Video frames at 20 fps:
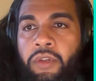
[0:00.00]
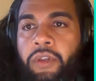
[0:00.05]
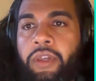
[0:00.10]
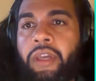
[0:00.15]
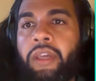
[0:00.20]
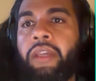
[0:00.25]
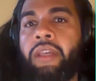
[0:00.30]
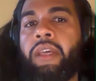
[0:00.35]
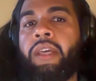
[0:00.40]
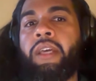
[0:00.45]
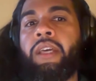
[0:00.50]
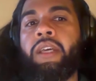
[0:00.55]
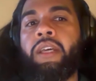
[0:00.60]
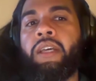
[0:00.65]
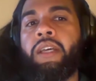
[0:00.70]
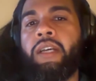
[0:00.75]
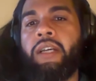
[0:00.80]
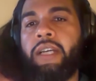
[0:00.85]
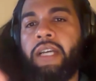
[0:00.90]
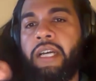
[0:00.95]
Okay,
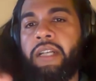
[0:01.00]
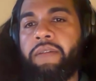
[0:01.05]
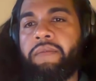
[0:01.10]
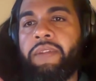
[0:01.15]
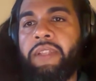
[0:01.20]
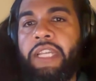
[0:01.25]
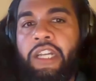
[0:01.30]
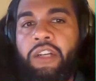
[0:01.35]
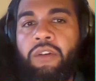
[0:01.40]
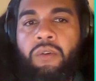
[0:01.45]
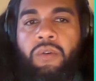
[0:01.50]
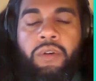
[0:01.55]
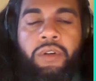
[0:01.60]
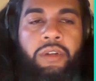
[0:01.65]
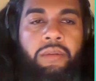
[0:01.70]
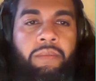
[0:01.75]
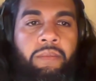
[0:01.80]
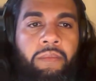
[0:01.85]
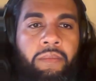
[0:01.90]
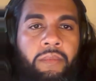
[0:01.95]
kind of in that
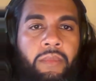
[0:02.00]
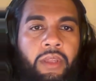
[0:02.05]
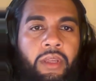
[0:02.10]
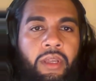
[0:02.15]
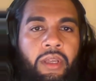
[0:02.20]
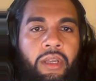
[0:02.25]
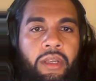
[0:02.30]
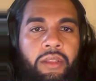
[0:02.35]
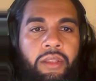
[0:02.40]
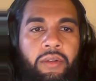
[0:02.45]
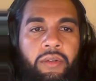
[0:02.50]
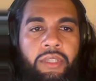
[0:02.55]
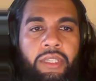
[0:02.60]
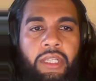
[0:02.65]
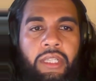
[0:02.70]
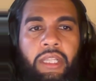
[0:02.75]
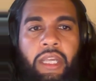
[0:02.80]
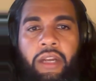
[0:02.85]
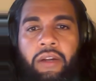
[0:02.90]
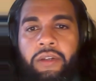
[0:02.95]
order. There
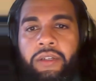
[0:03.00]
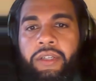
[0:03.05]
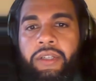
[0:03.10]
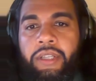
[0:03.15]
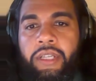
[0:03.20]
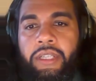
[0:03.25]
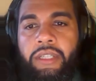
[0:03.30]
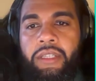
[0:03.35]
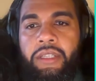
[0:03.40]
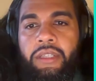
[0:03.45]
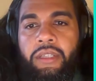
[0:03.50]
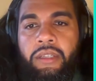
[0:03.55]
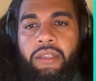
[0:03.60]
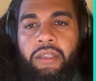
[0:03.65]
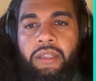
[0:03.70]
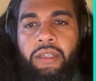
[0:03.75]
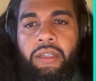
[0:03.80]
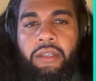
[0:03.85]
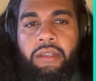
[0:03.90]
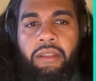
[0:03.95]
is a layer to this
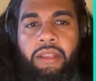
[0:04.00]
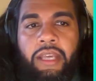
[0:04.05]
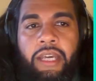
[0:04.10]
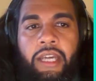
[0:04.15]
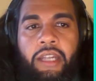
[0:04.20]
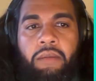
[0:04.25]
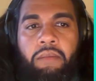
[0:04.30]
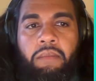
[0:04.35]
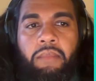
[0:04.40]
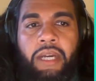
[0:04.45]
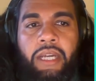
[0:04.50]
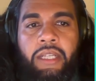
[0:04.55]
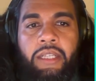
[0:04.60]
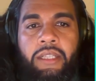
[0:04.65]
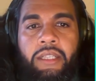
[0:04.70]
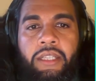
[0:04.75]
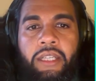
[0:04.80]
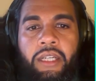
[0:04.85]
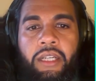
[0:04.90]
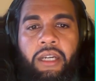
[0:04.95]
that
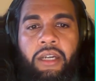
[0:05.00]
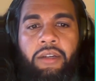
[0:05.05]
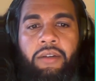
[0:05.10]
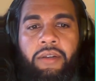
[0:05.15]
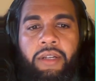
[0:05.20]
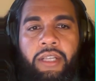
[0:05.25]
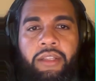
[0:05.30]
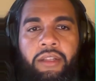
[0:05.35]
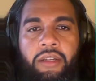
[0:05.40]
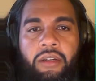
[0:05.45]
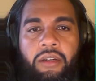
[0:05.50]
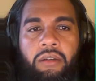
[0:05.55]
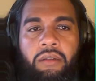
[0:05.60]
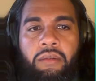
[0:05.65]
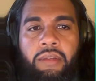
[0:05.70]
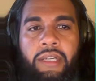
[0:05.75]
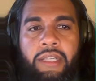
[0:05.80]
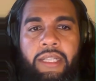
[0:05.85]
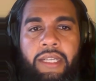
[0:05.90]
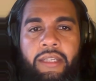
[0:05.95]
might sit underneath it
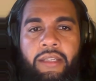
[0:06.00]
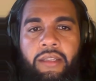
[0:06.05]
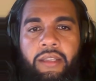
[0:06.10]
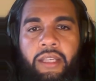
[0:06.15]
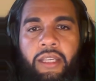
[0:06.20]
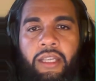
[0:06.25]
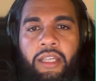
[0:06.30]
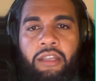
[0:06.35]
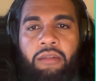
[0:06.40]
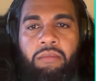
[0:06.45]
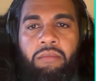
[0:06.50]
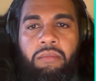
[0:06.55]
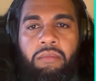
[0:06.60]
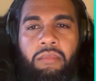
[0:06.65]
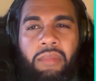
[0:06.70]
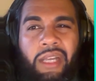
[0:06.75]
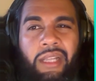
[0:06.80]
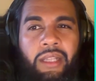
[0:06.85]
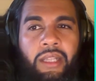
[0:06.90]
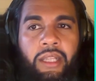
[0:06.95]
all, and that's the
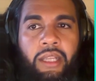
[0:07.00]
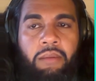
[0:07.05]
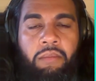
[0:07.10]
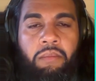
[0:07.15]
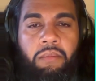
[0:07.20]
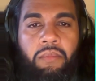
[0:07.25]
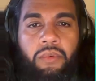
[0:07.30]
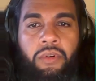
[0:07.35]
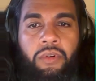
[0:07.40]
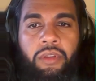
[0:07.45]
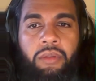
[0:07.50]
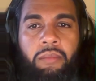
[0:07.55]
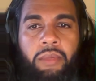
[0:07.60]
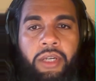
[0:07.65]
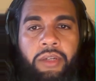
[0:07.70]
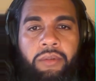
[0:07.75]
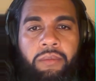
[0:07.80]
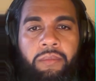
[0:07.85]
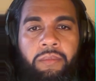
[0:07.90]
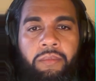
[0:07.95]
LLM or the
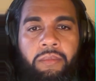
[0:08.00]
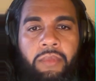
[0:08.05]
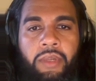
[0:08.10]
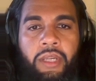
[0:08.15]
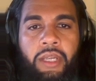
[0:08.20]
model.